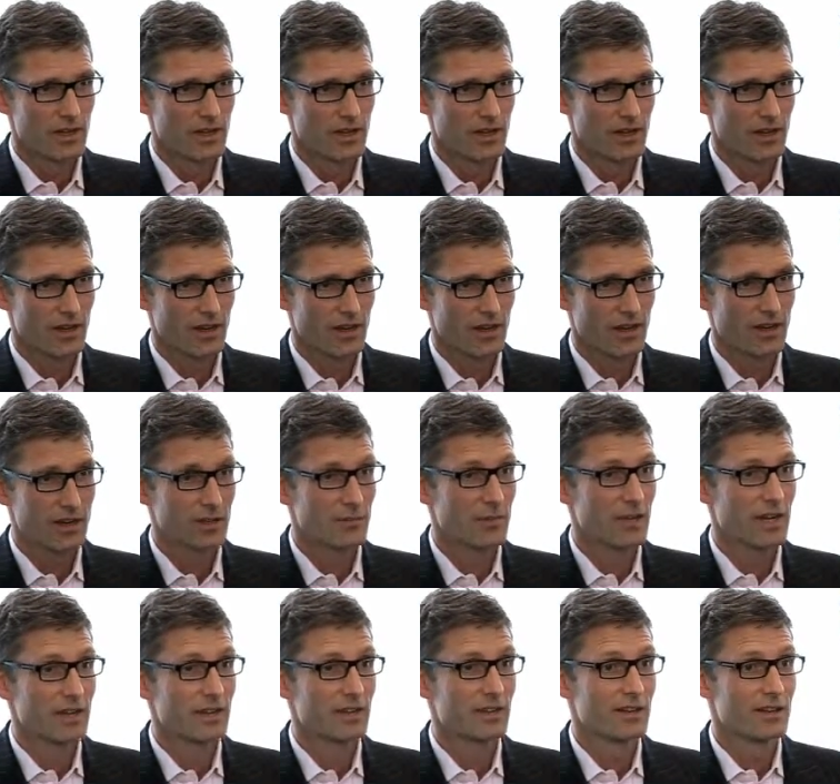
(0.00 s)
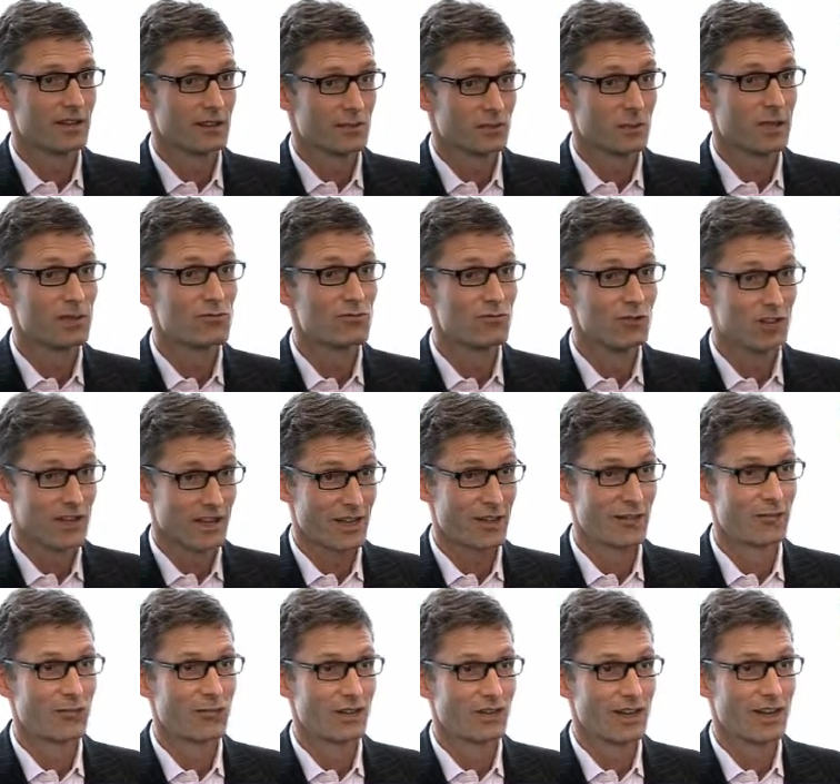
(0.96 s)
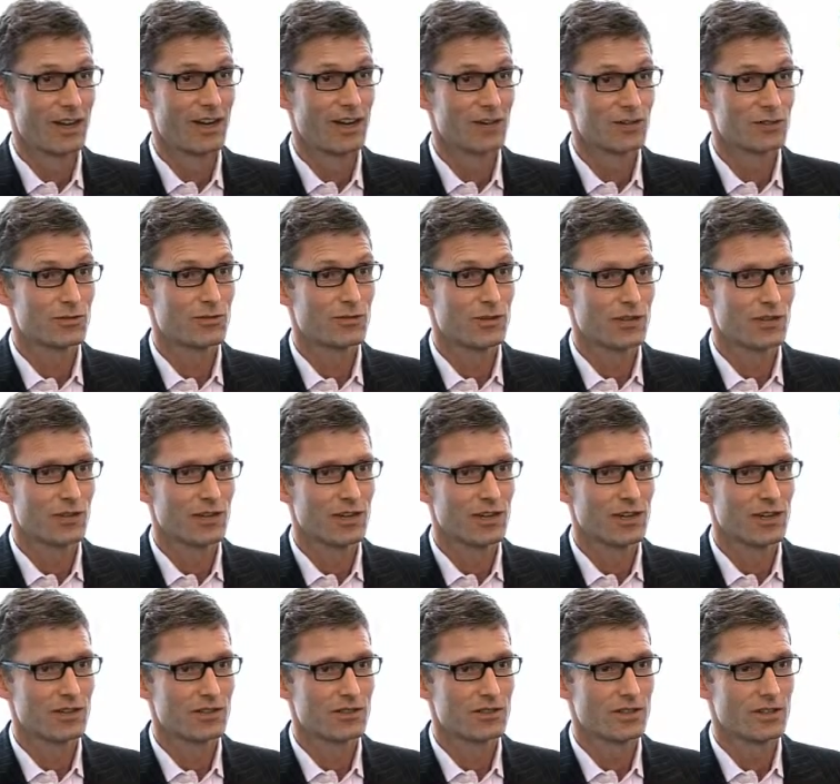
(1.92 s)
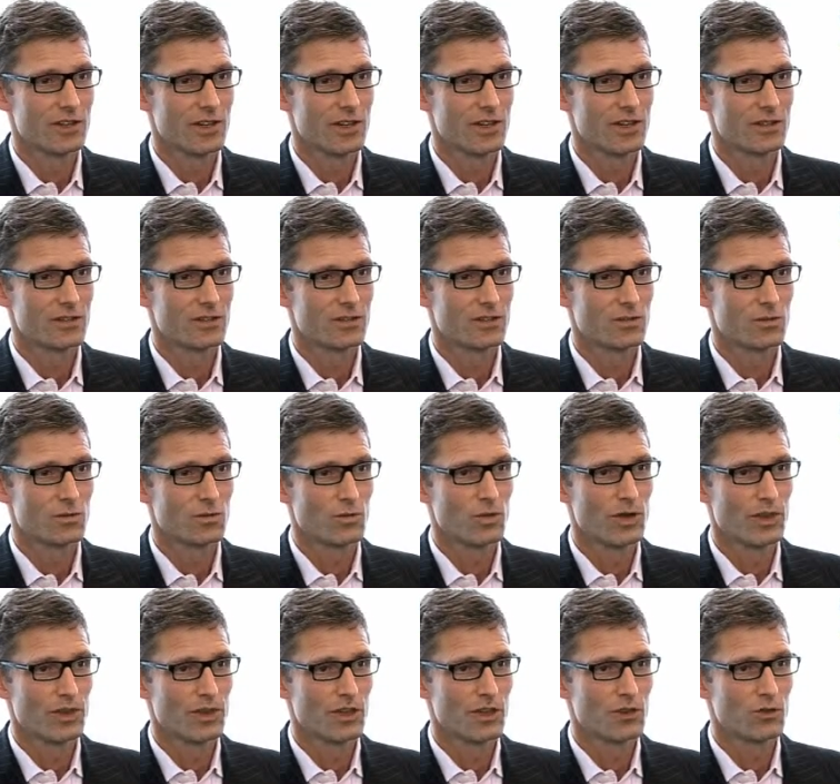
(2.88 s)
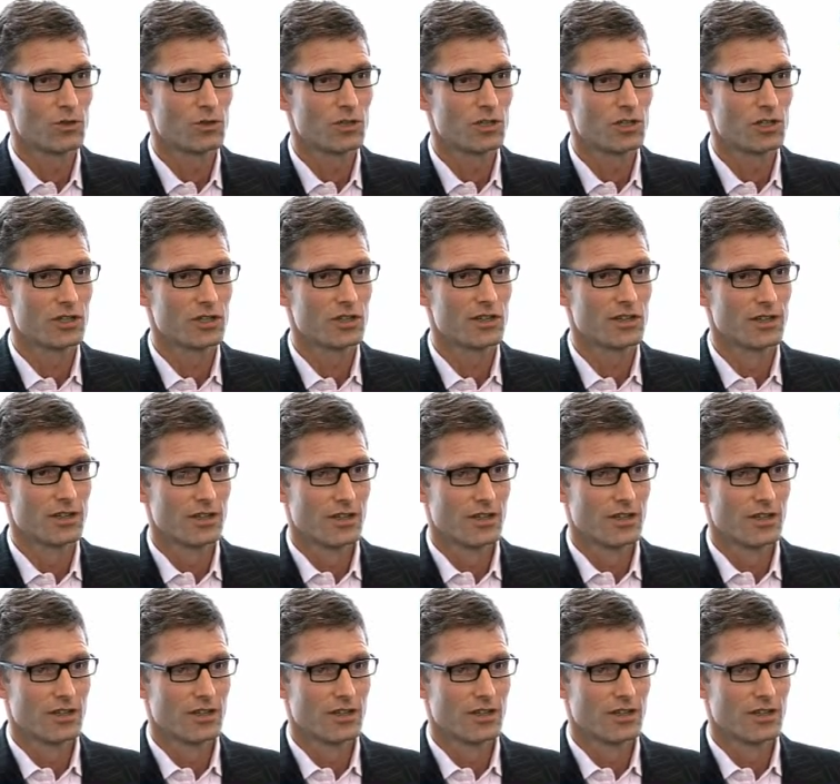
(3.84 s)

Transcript: uh, a debate that has been running for the last few years is whether you should